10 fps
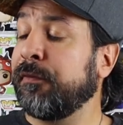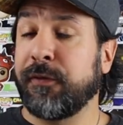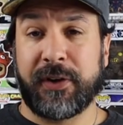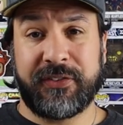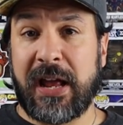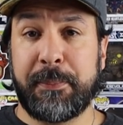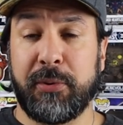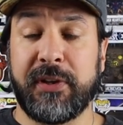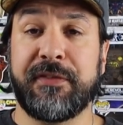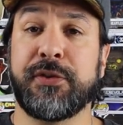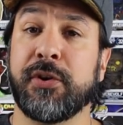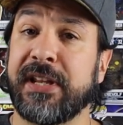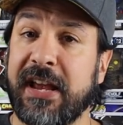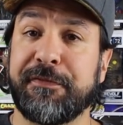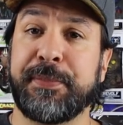For example, if you're
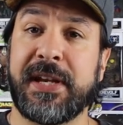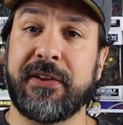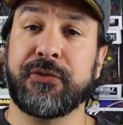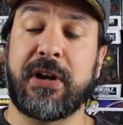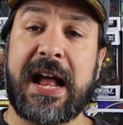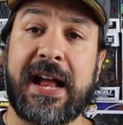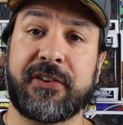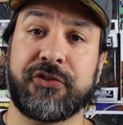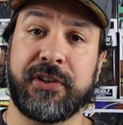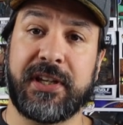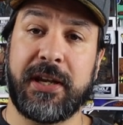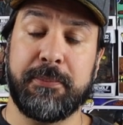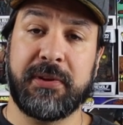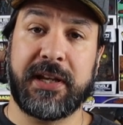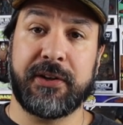an F P S or action
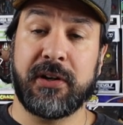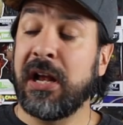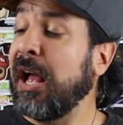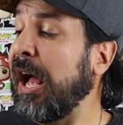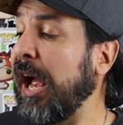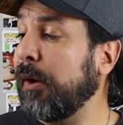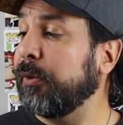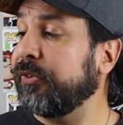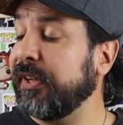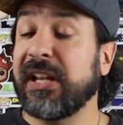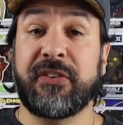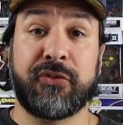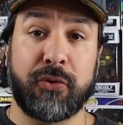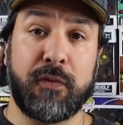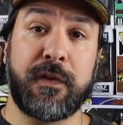game player, I would say that
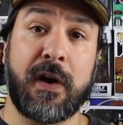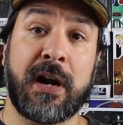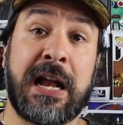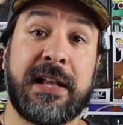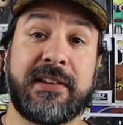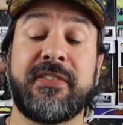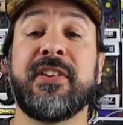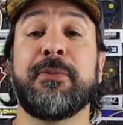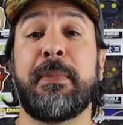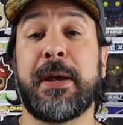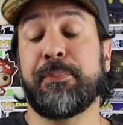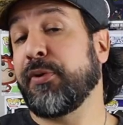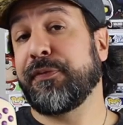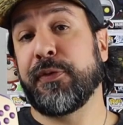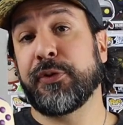so far, this is my
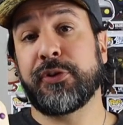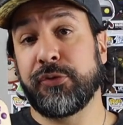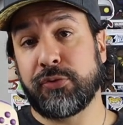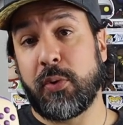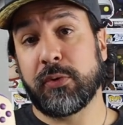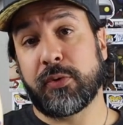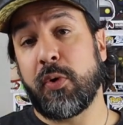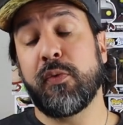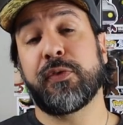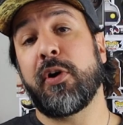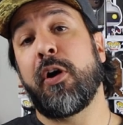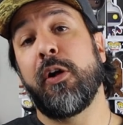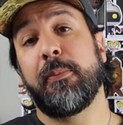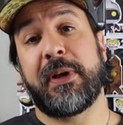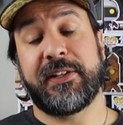preferred controller over
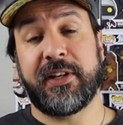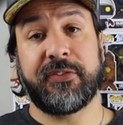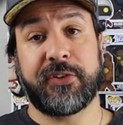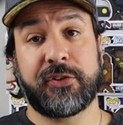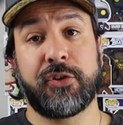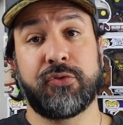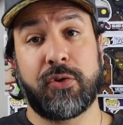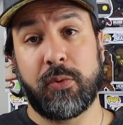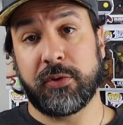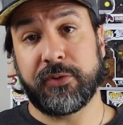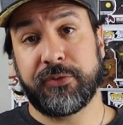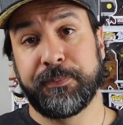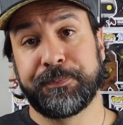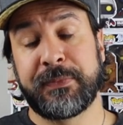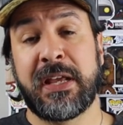all my tested controllers.
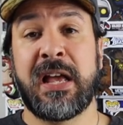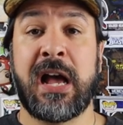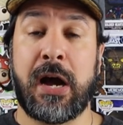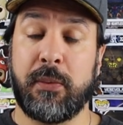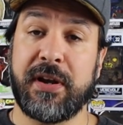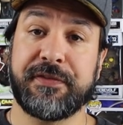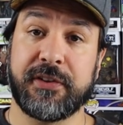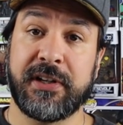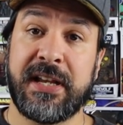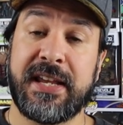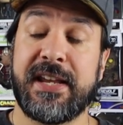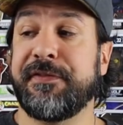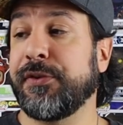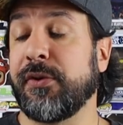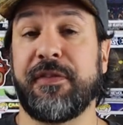However,
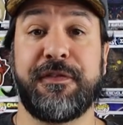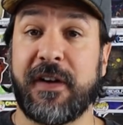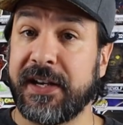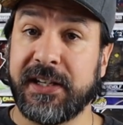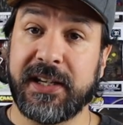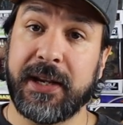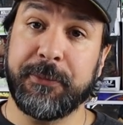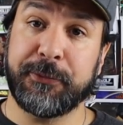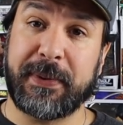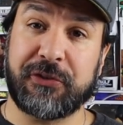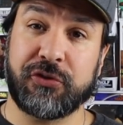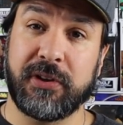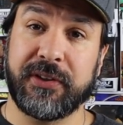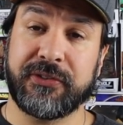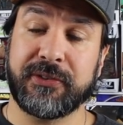if you're a fighting game
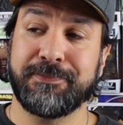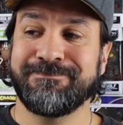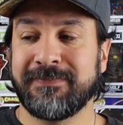specialist,